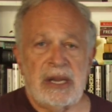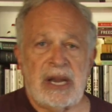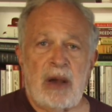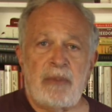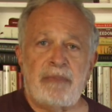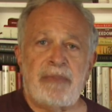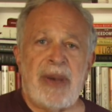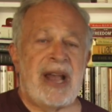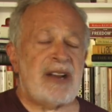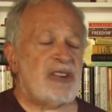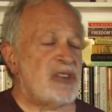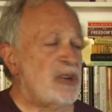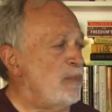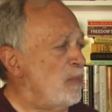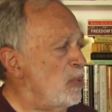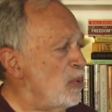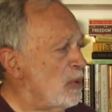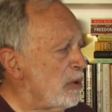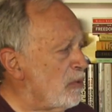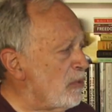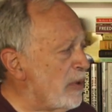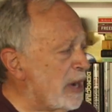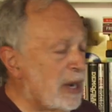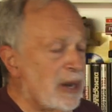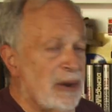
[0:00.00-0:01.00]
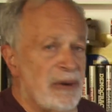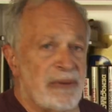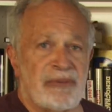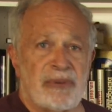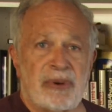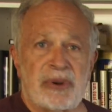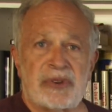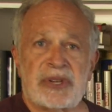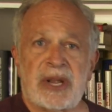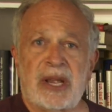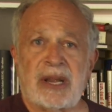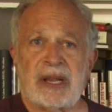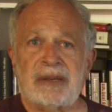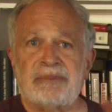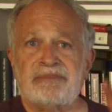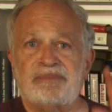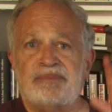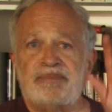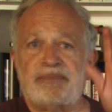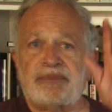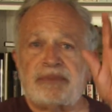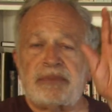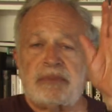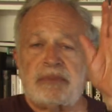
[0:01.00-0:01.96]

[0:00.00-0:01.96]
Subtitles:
Now, back to Puerto Rico for a second.